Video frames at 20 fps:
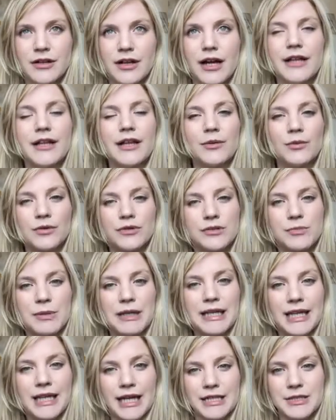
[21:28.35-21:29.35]
and they want to
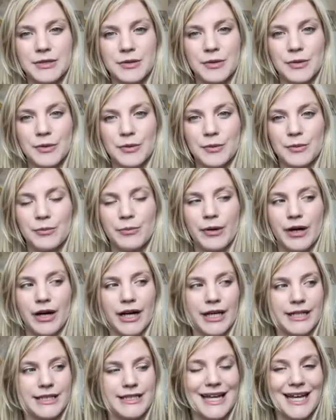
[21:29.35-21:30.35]
be led
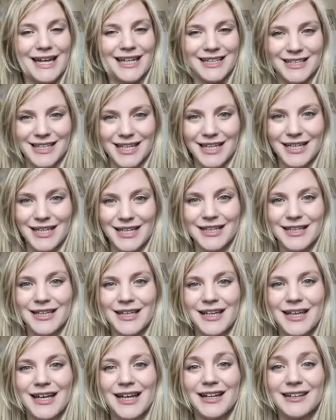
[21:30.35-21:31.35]
by technique
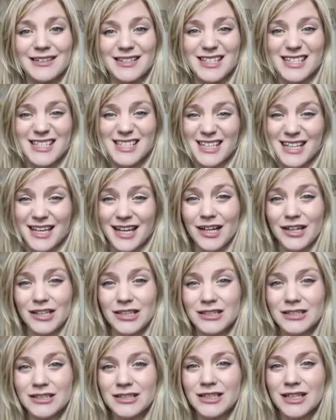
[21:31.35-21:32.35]
and
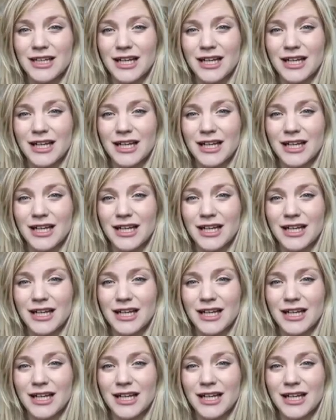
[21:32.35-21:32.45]
skill?